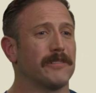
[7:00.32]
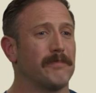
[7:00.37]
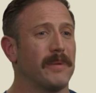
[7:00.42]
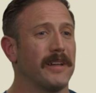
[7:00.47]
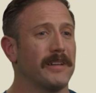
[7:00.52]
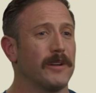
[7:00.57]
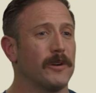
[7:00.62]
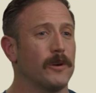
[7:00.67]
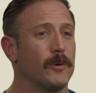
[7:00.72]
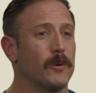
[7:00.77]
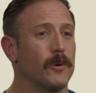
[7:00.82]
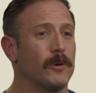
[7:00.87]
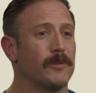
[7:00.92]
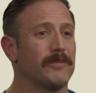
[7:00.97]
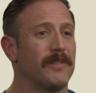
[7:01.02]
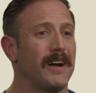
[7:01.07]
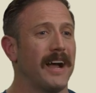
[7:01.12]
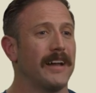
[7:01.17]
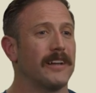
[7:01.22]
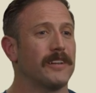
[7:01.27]
by the cool
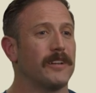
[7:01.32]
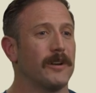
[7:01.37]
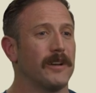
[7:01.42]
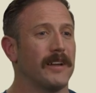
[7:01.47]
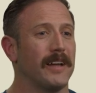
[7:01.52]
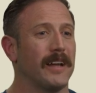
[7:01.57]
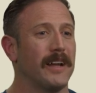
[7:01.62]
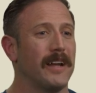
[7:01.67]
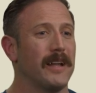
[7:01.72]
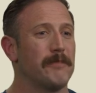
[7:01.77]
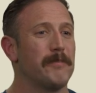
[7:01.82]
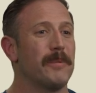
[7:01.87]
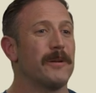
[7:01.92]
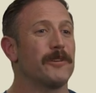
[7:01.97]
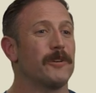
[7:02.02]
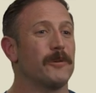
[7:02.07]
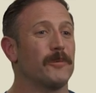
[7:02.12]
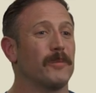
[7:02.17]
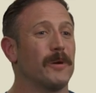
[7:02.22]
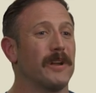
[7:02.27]
factor, but
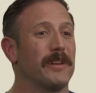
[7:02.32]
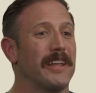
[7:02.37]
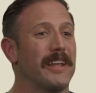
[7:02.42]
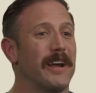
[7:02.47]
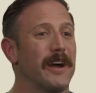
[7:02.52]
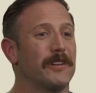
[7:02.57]
to really